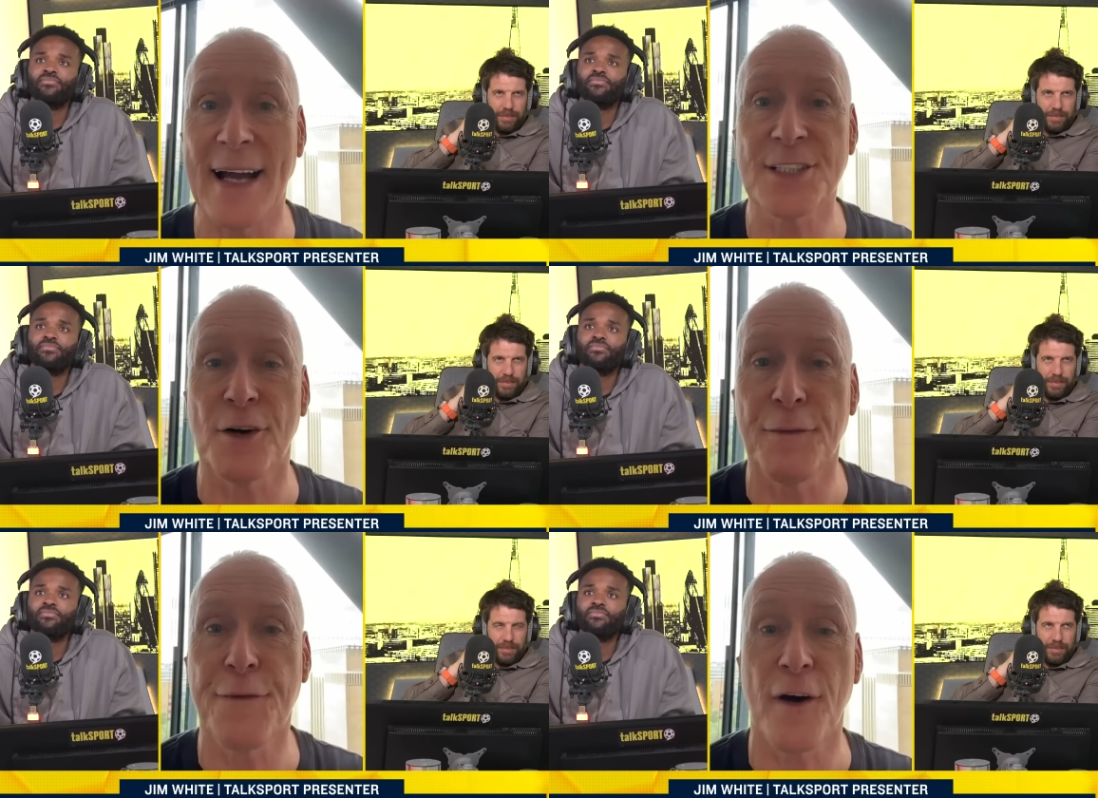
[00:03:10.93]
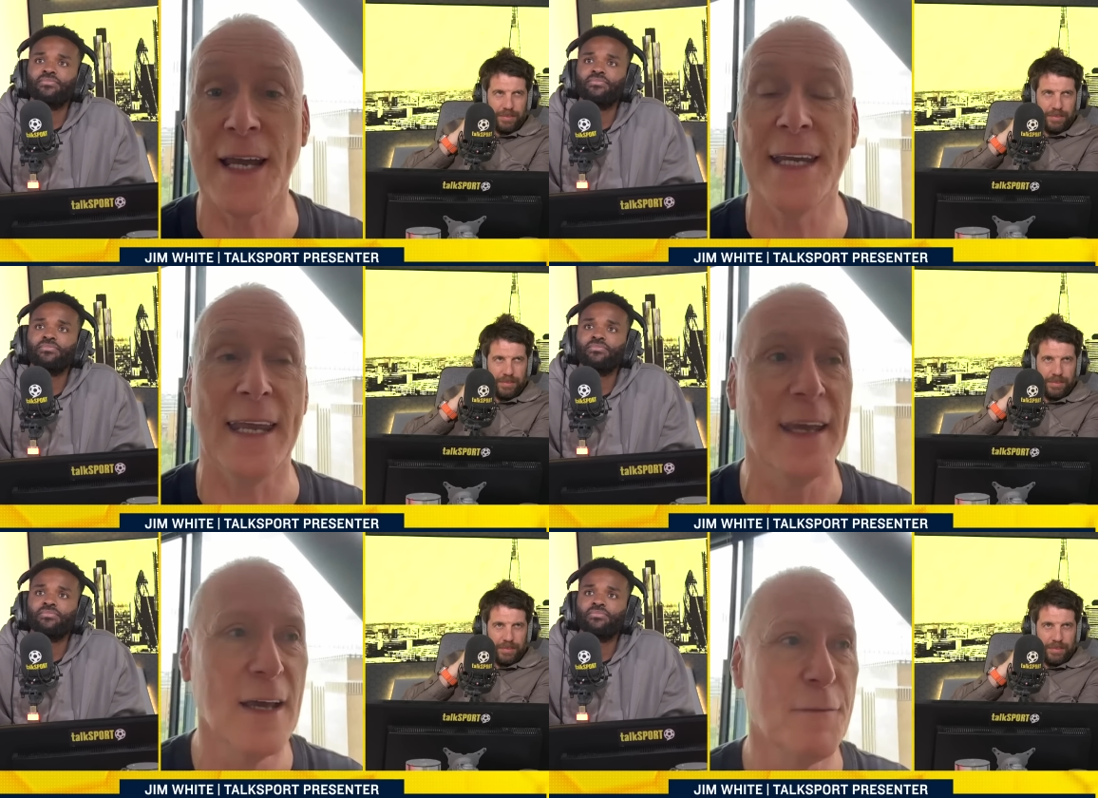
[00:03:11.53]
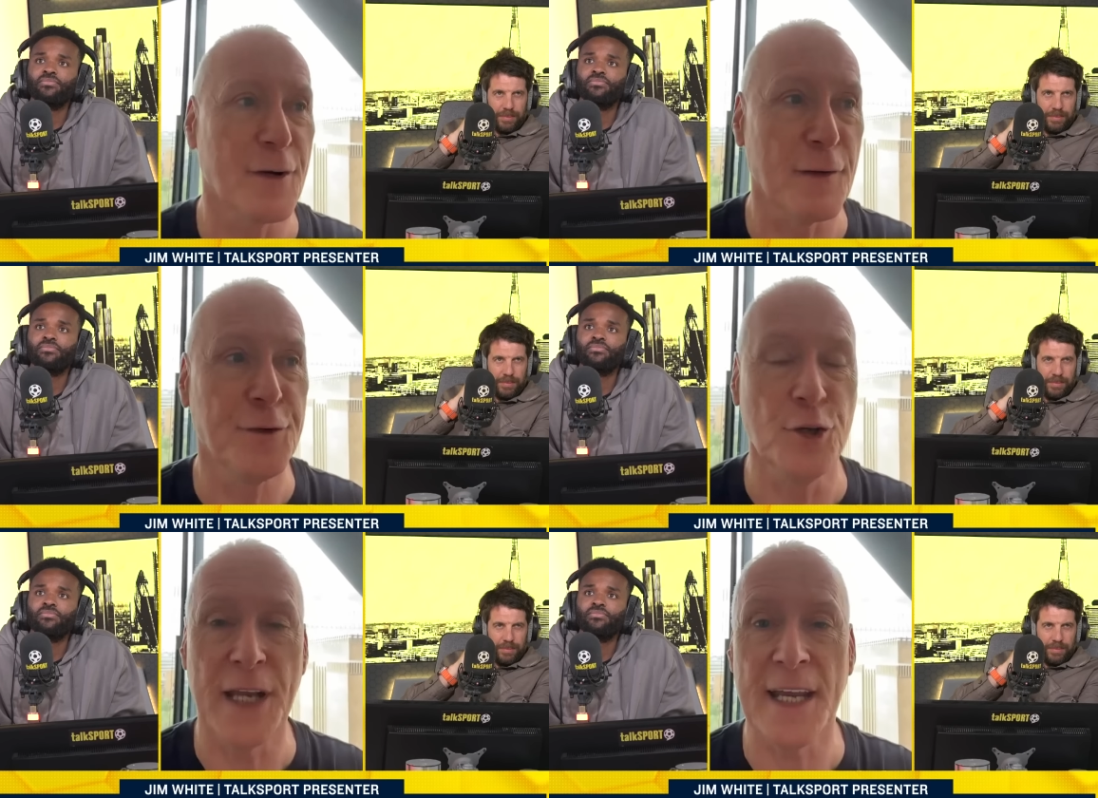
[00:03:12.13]
Speaker 1: as of Friday for a
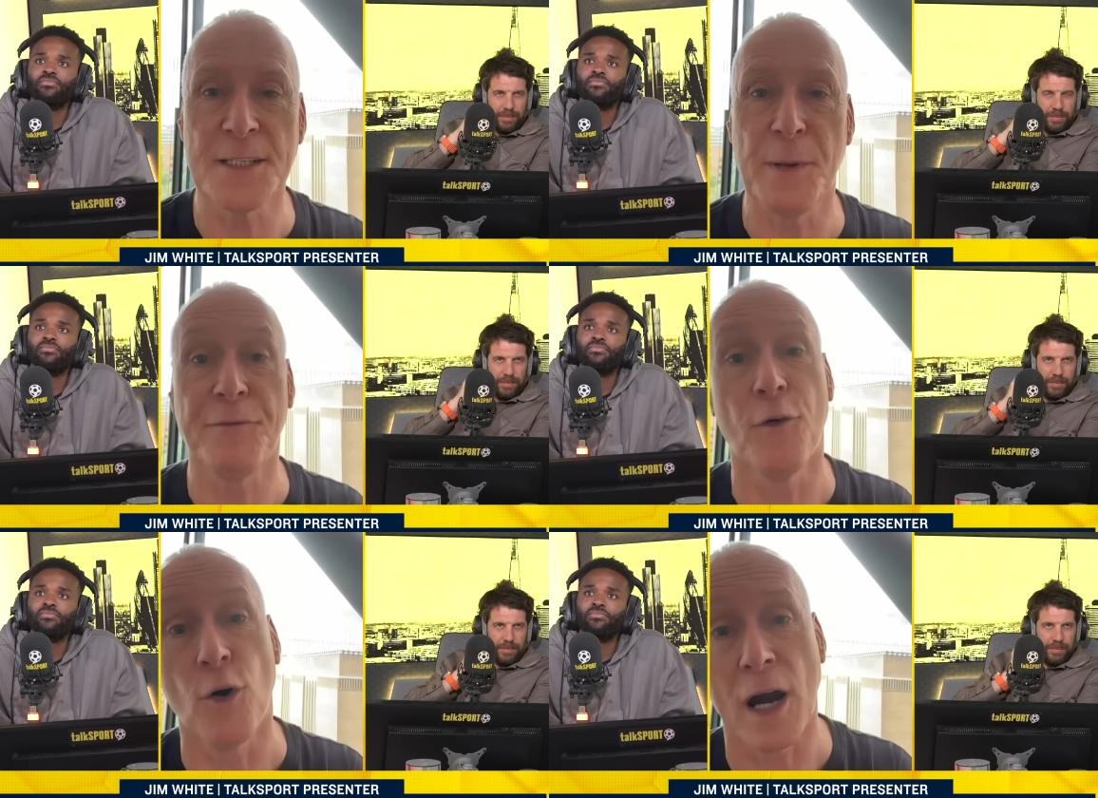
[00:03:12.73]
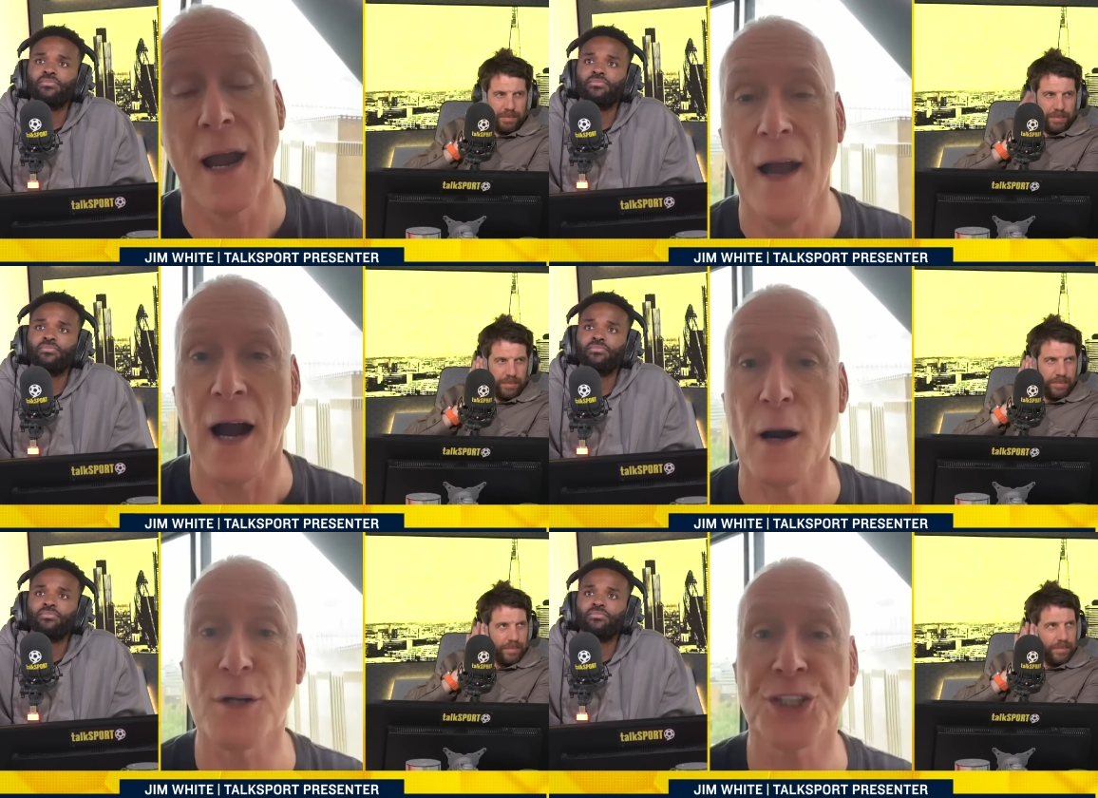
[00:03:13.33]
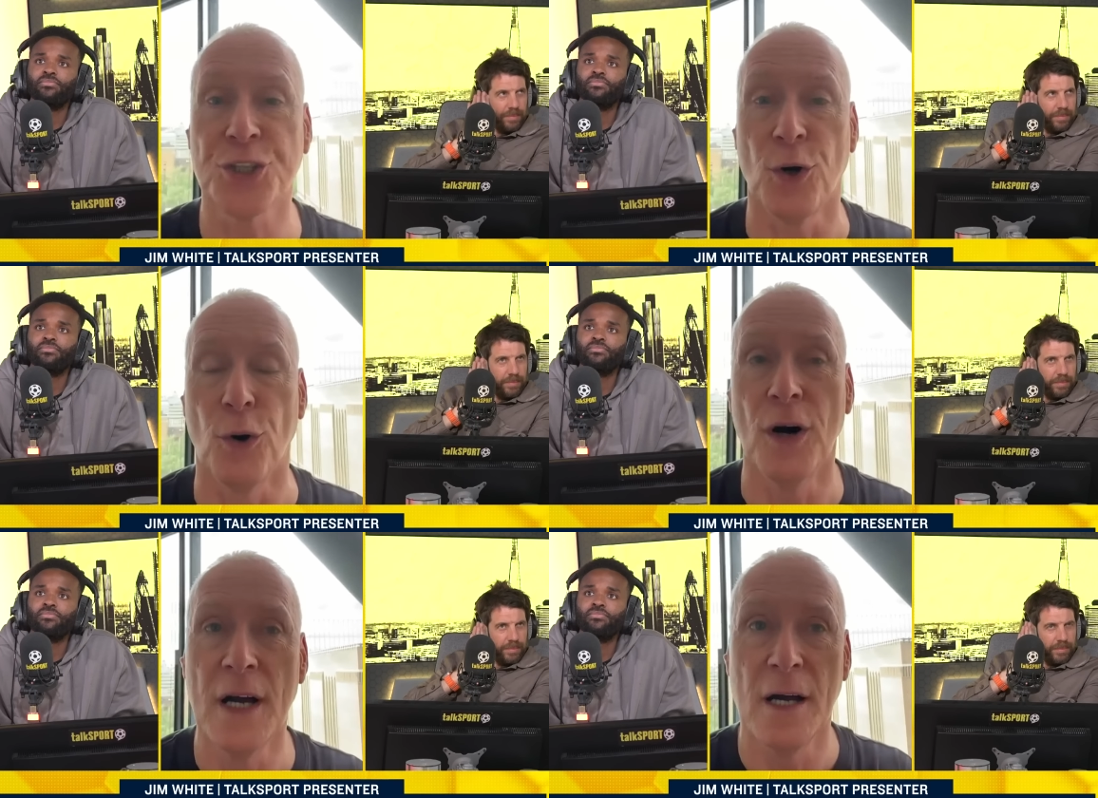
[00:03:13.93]
few days before our
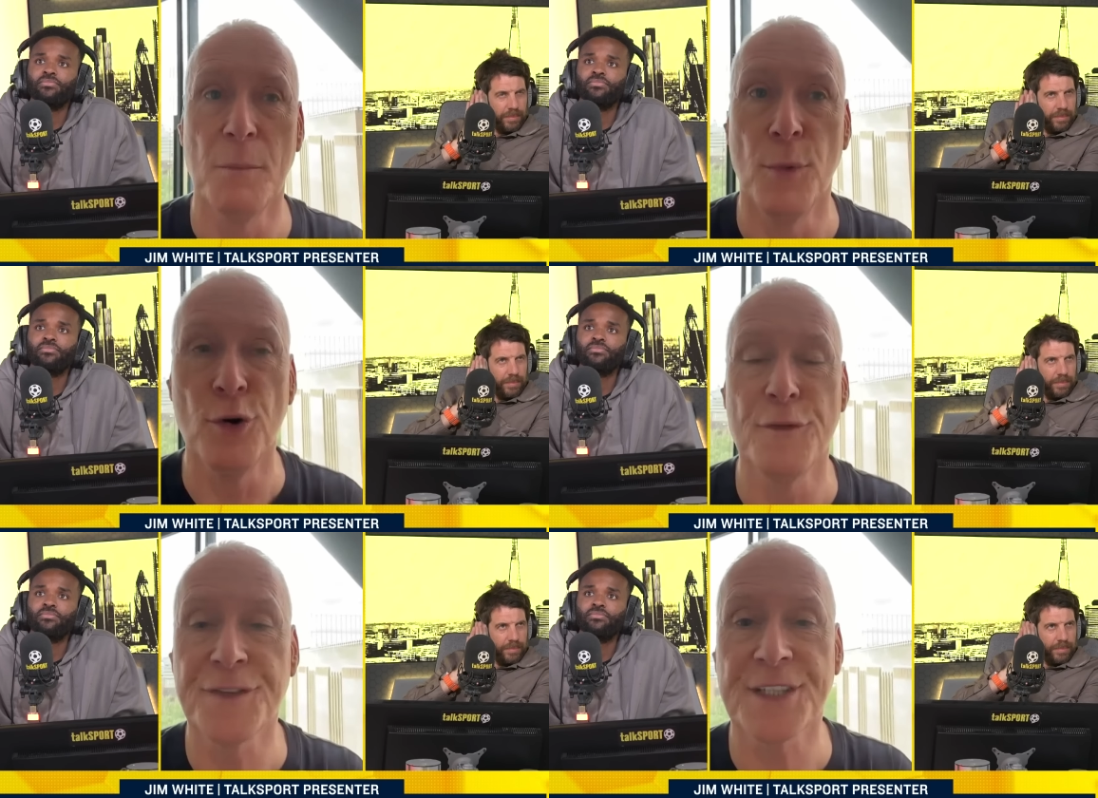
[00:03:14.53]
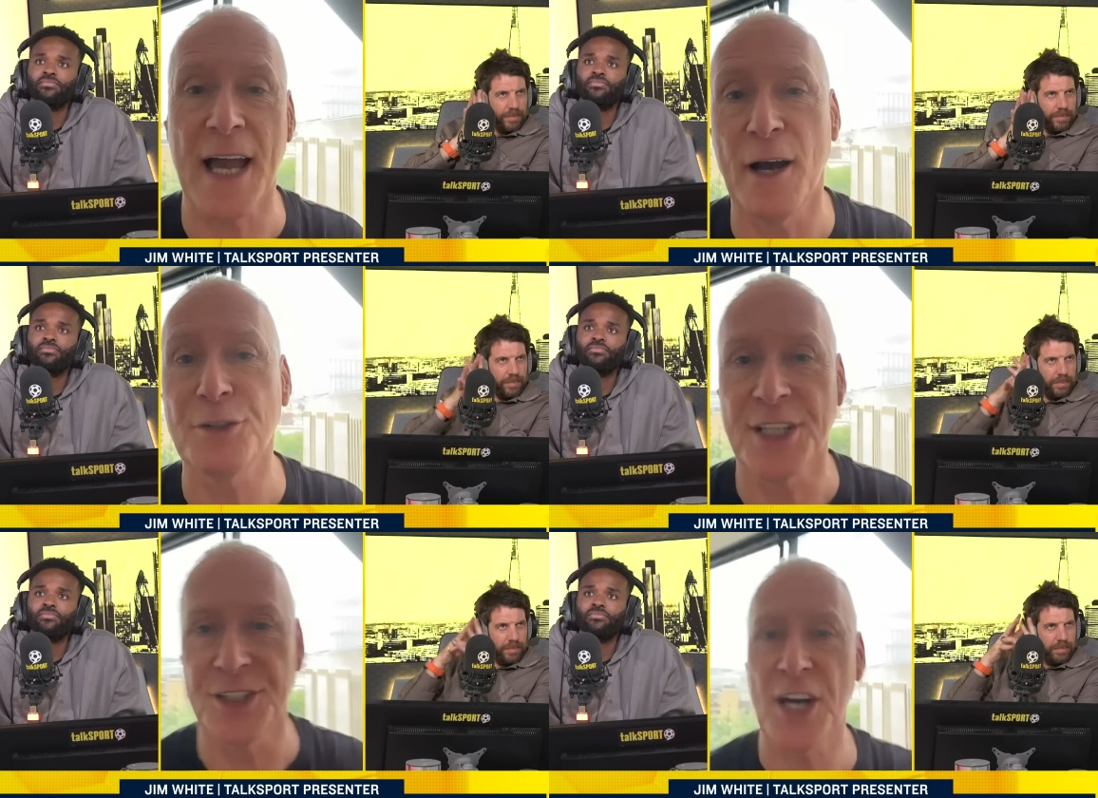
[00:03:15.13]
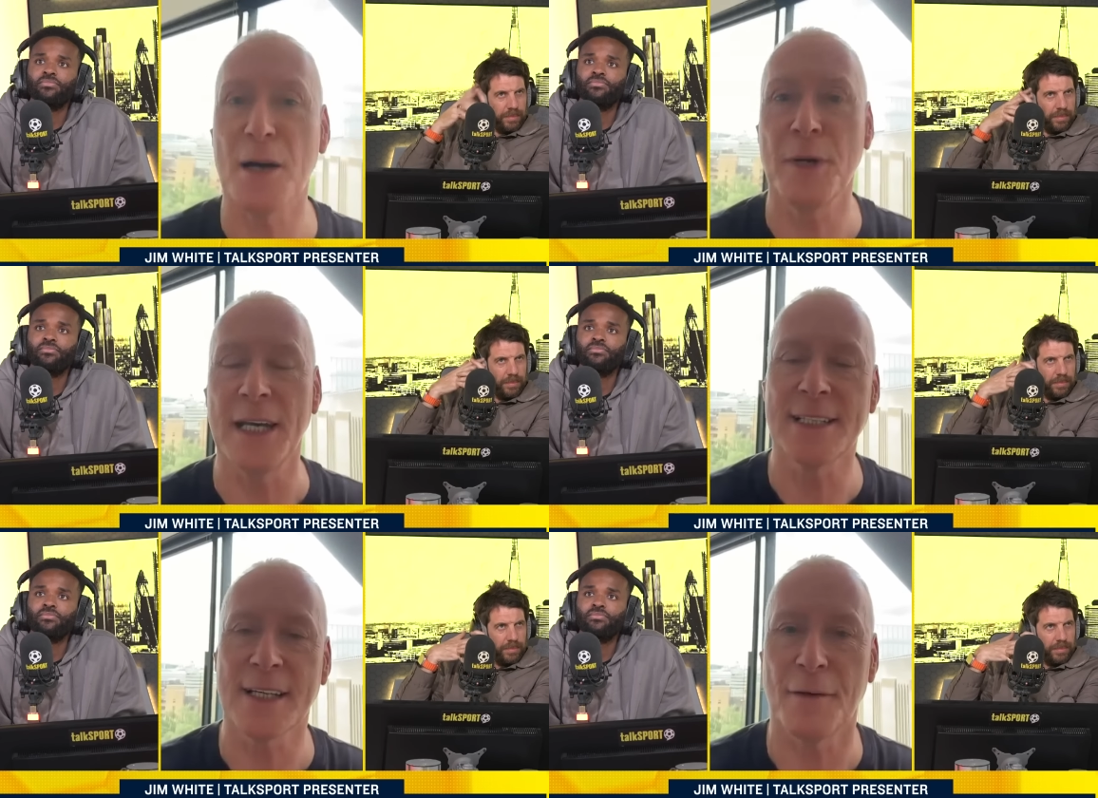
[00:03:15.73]
show moves out to
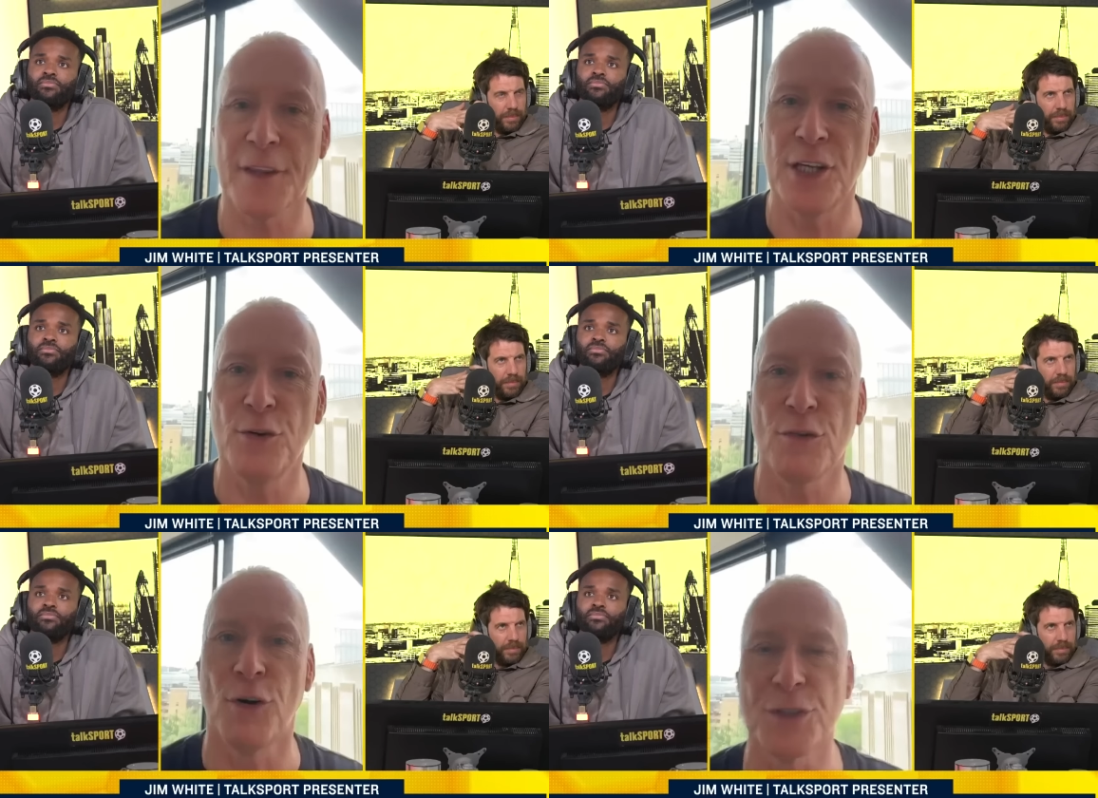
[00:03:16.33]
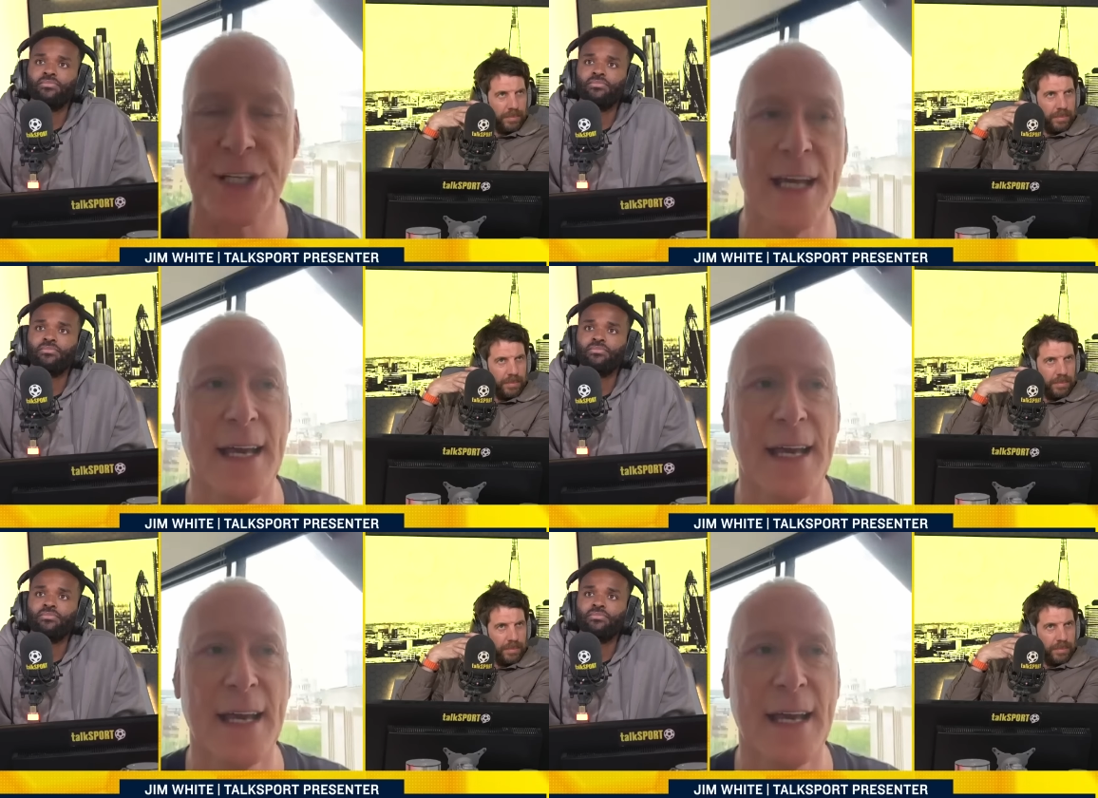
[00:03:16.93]
Germany to cover the Euros.